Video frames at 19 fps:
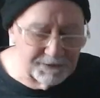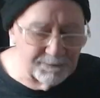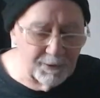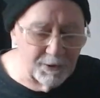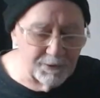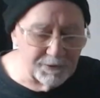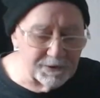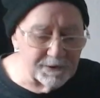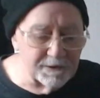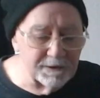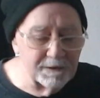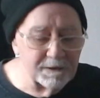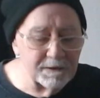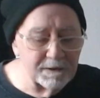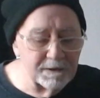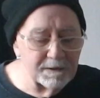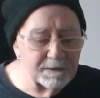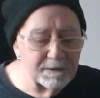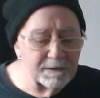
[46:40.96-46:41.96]
opposed
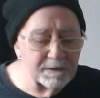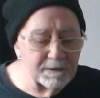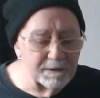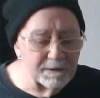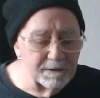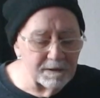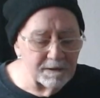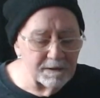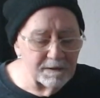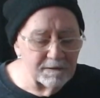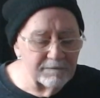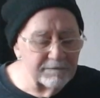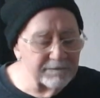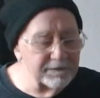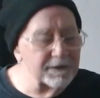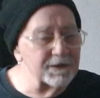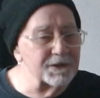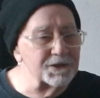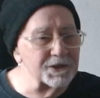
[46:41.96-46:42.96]
to
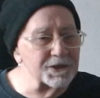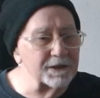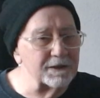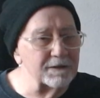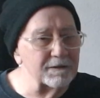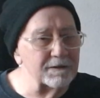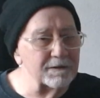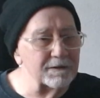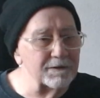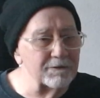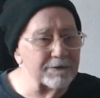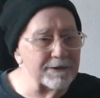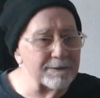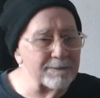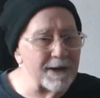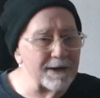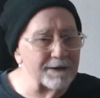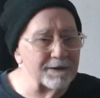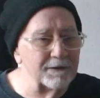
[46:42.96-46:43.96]
finishing the
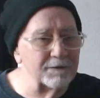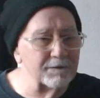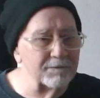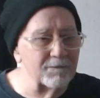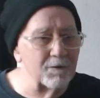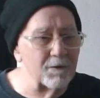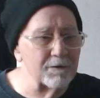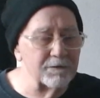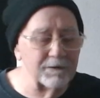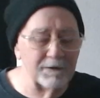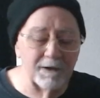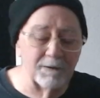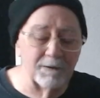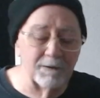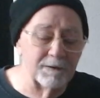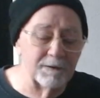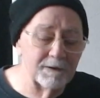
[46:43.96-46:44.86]
rebound on the 4th note.